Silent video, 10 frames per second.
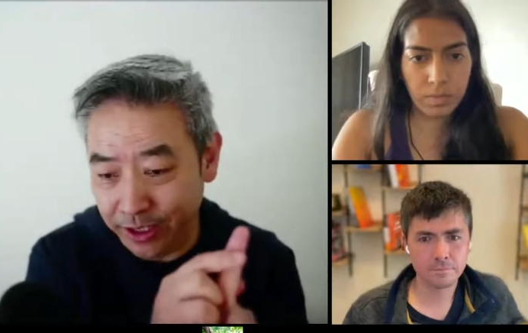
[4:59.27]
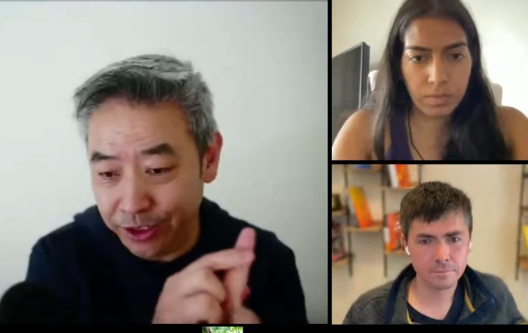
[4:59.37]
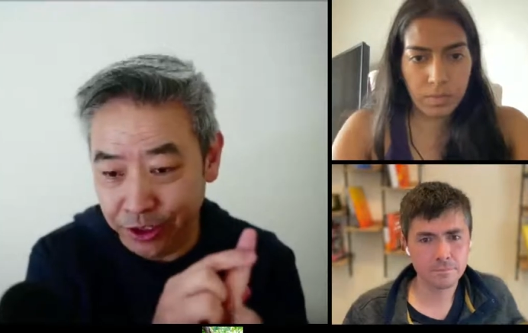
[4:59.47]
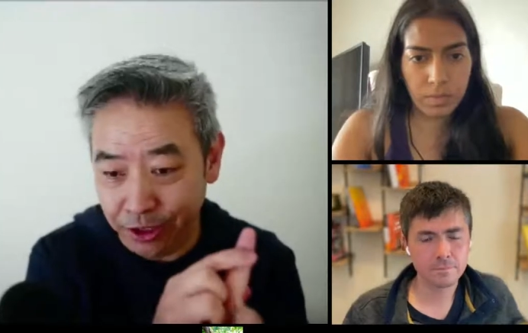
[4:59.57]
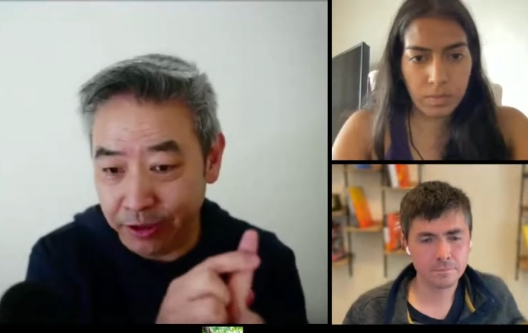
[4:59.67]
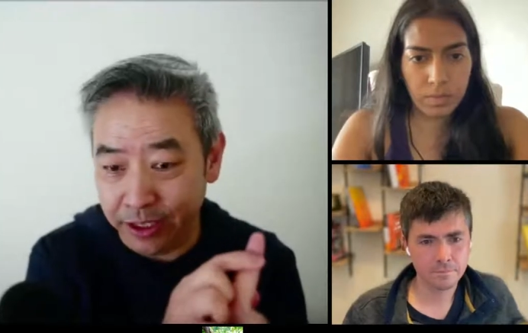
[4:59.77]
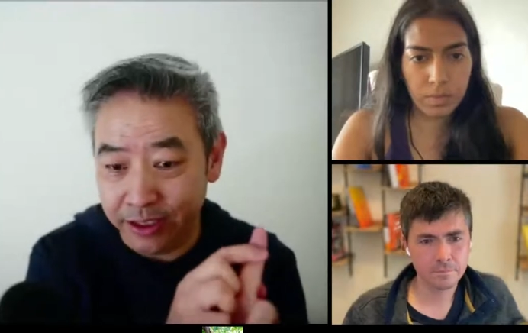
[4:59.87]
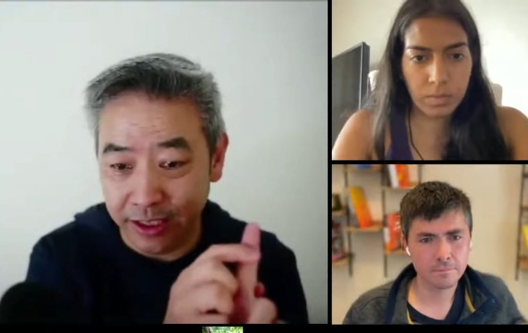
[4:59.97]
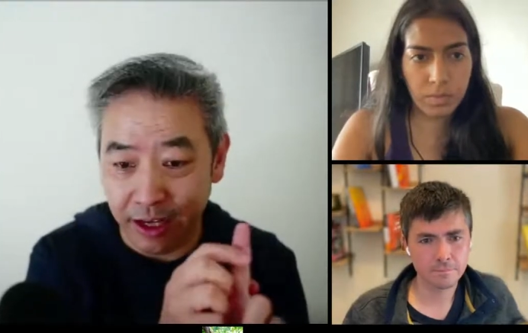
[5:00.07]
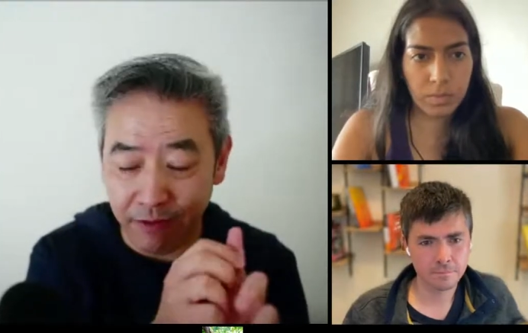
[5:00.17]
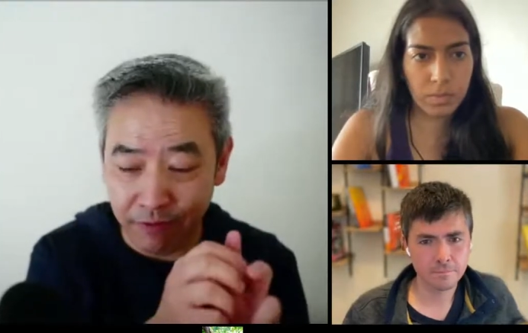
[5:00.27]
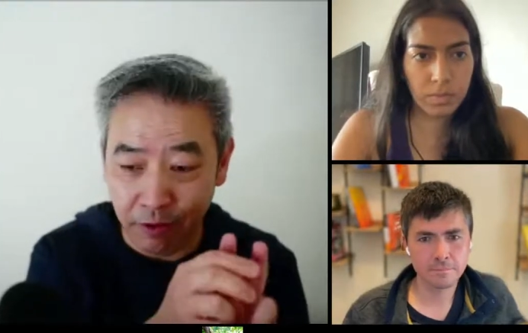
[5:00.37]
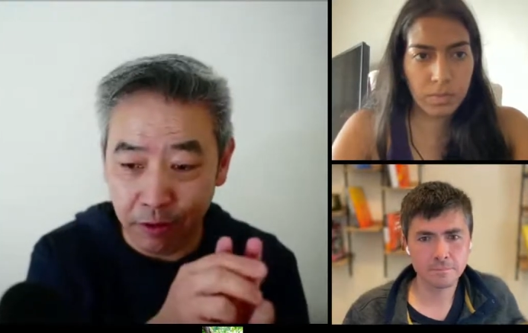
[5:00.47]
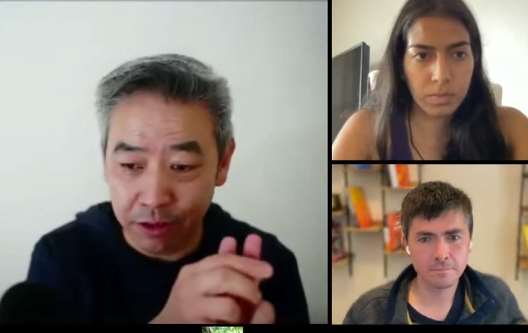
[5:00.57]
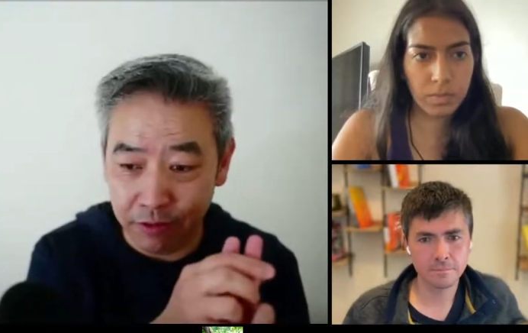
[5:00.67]
Speaker 1: engineering stuff.
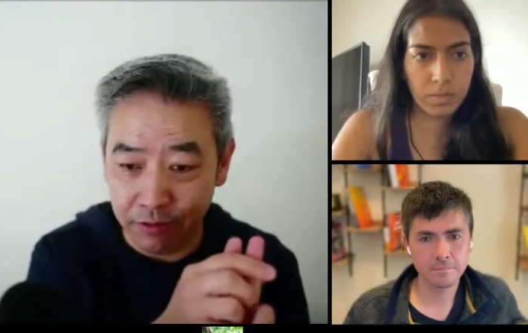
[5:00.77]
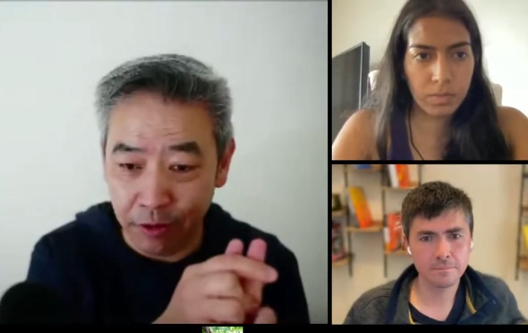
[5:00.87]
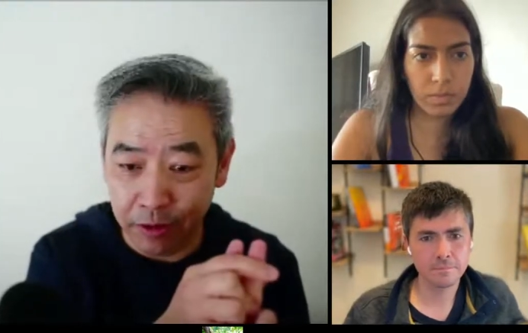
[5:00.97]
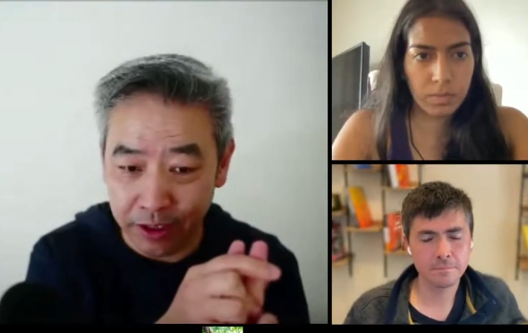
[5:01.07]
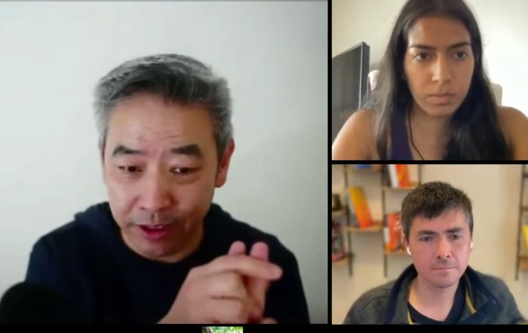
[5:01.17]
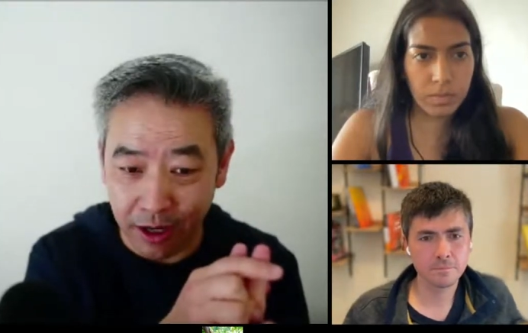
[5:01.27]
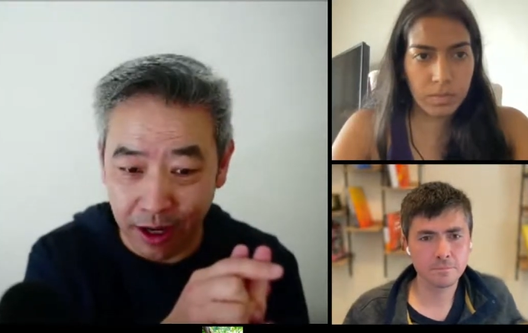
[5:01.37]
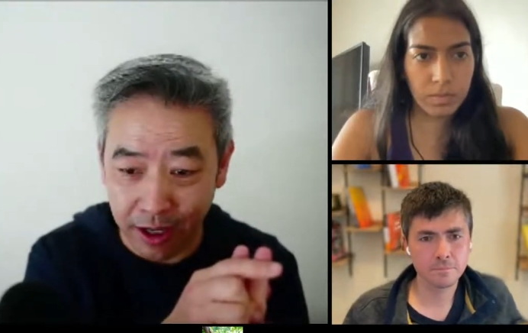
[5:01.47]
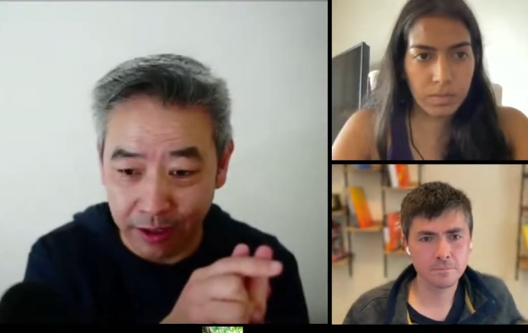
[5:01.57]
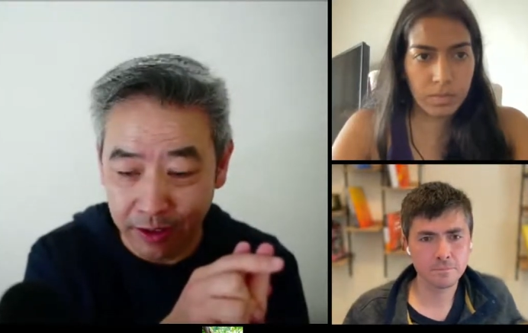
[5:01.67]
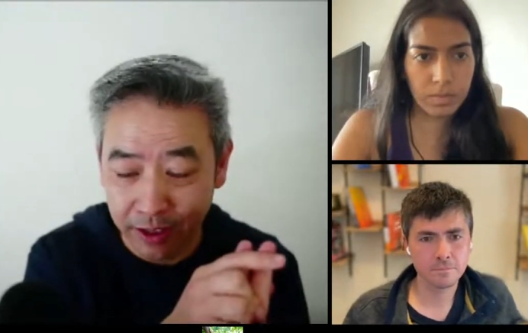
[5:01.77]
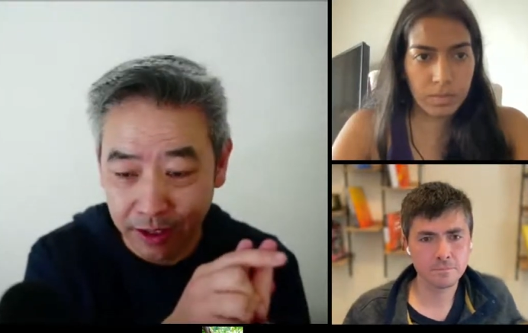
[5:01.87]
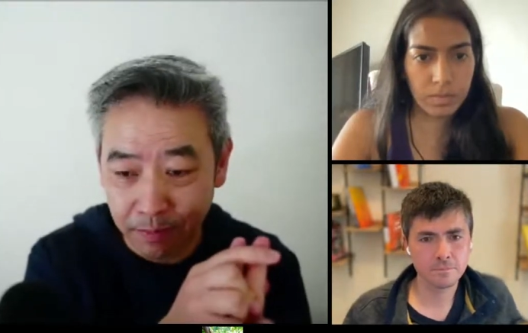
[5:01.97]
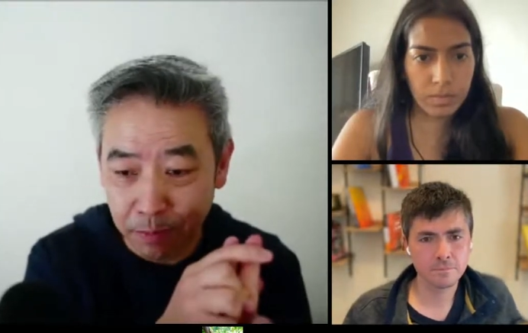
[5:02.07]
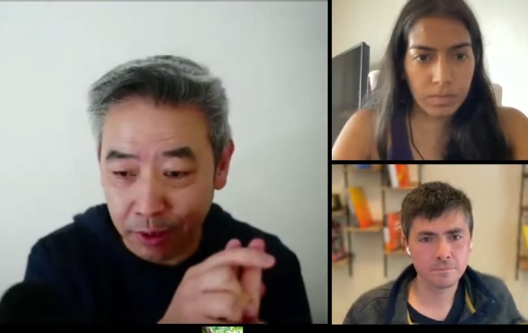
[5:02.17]
Folks are mm-hmm. focused on
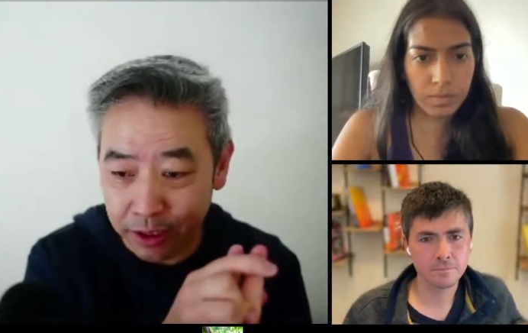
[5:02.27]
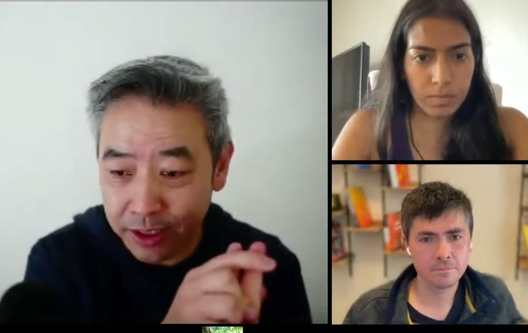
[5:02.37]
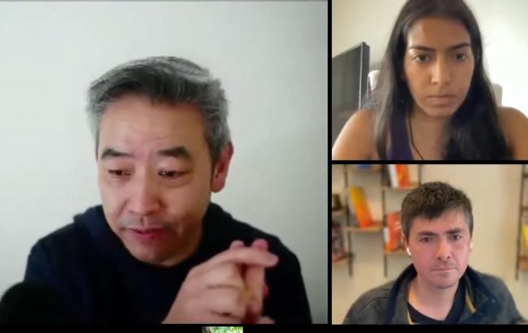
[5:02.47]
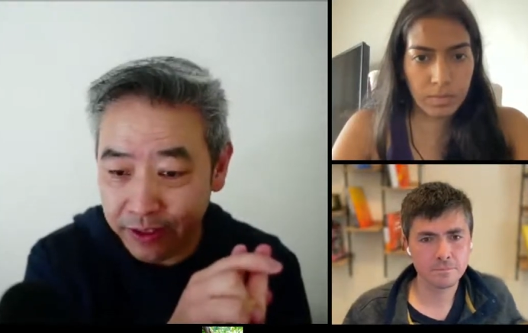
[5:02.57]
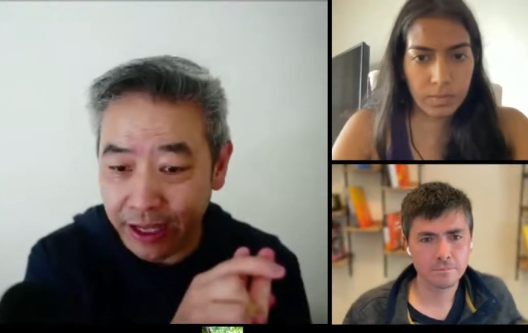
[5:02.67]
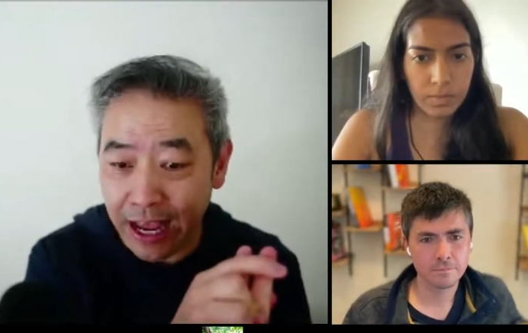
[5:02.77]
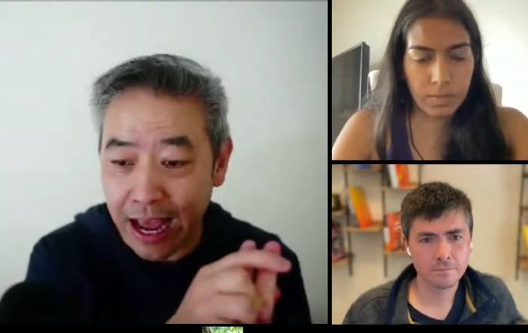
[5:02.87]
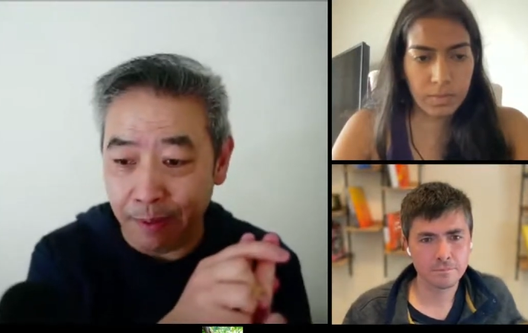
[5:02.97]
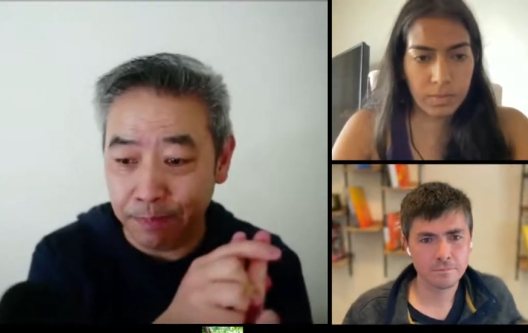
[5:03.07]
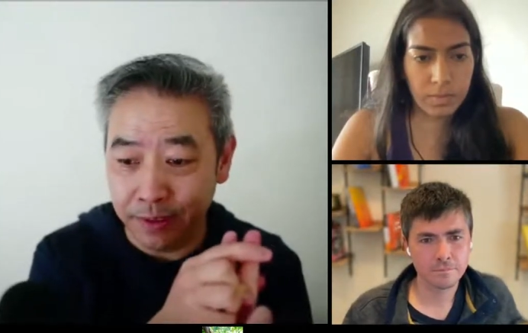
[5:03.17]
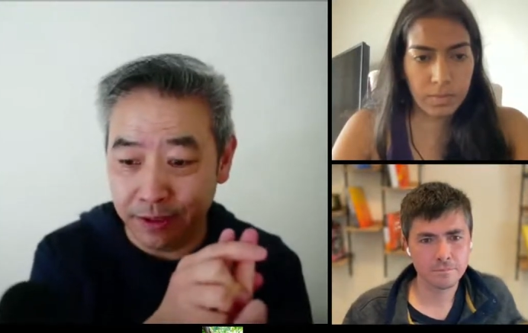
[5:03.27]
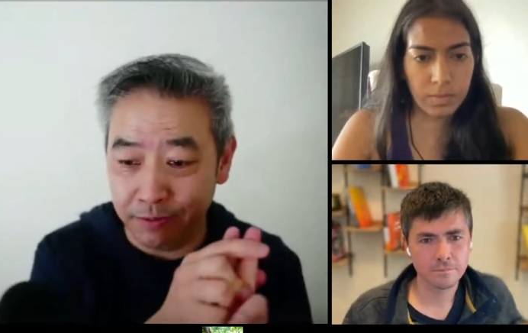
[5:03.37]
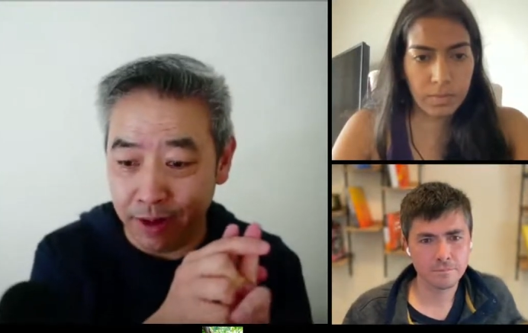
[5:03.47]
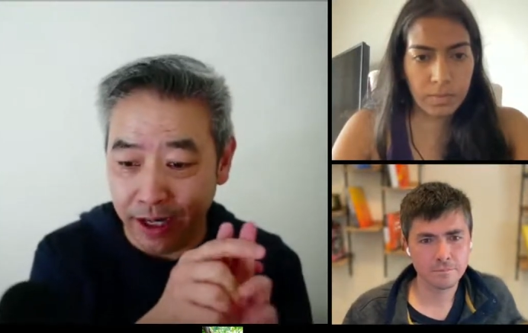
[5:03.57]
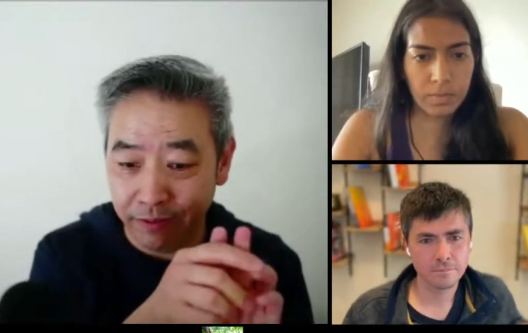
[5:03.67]
productivity apps,
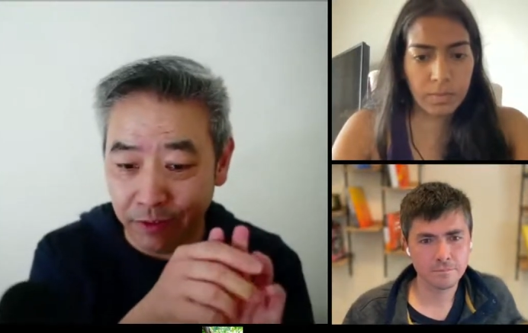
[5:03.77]
right?